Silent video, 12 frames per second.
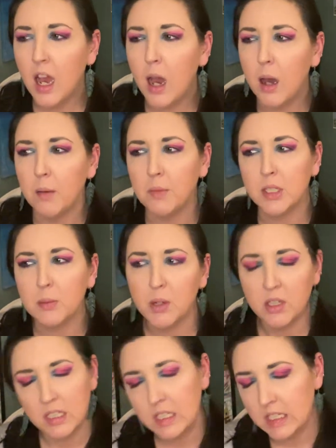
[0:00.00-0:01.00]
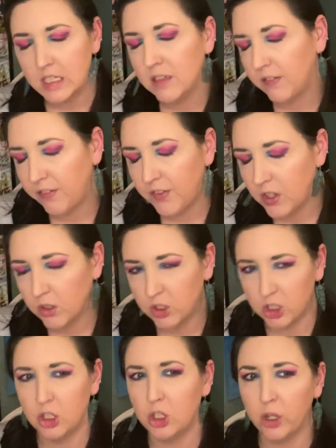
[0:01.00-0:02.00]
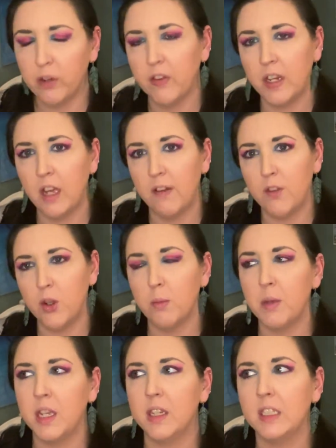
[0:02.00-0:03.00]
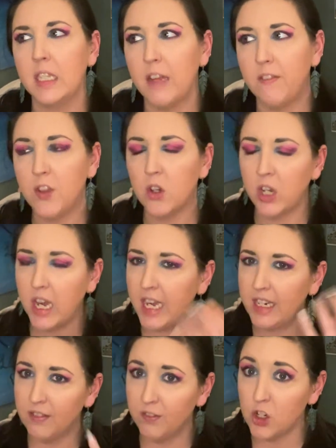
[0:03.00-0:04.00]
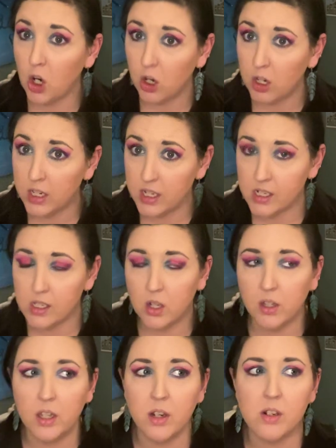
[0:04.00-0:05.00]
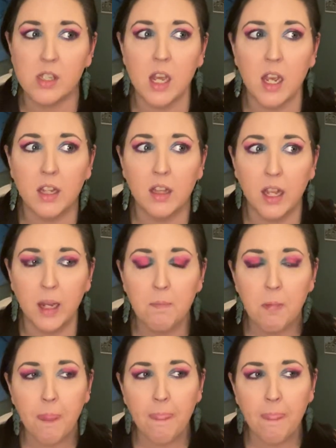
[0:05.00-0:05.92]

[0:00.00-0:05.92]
Um, this person didn't feel deserving of you because I feel kind of darkness on their side, like